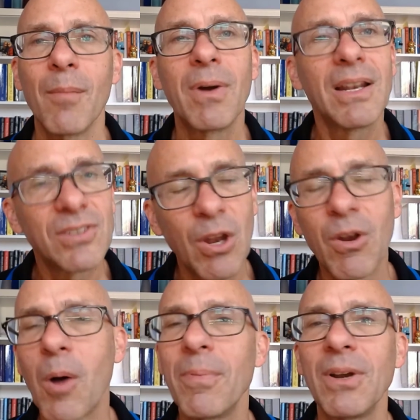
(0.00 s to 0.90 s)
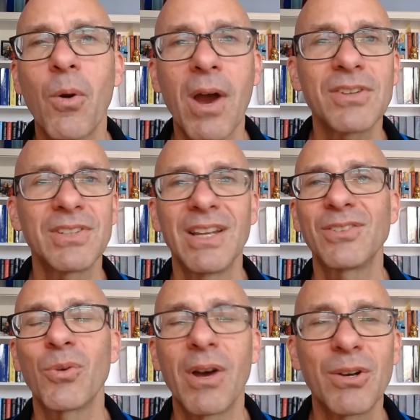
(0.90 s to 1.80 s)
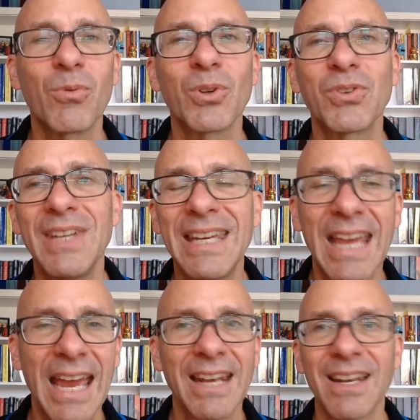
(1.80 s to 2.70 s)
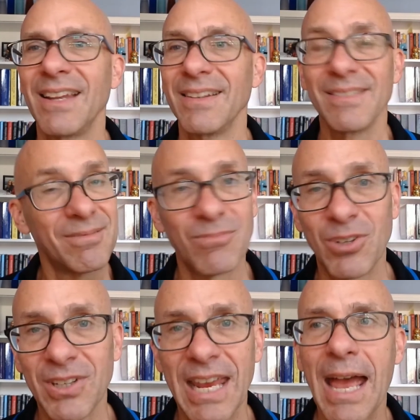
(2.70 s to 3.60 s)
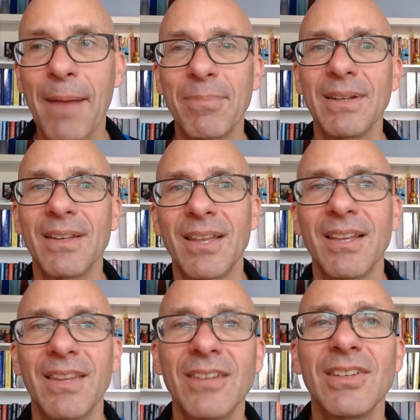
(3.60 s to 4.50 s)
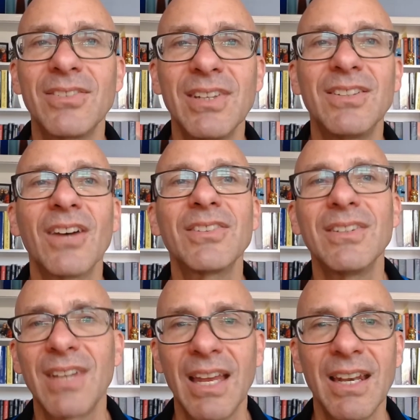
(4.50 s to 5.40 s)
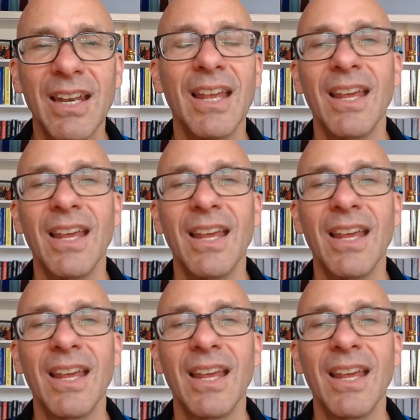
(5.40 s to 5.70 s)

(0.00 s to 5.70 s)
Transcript: But it's an open question as to whether we'll see C A T really happen. The S E C does intend